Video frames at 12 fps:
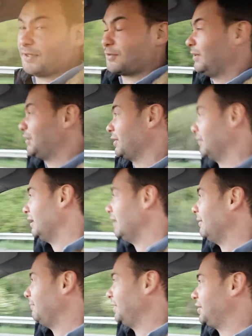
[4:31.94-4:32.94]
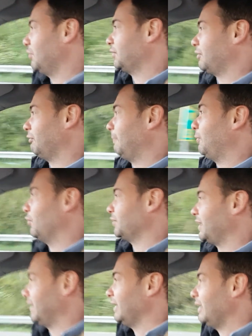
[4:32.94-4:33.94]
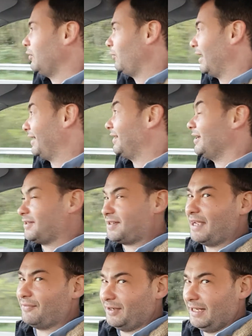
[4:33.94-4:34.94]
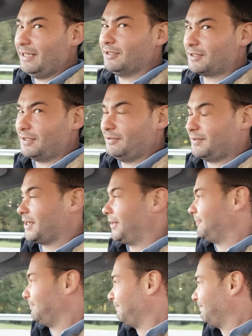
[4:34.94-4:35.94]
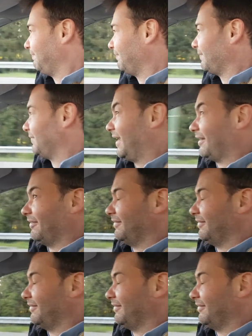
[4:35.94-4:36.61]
we shall be sure to report it when safe and legal to do so. There you go.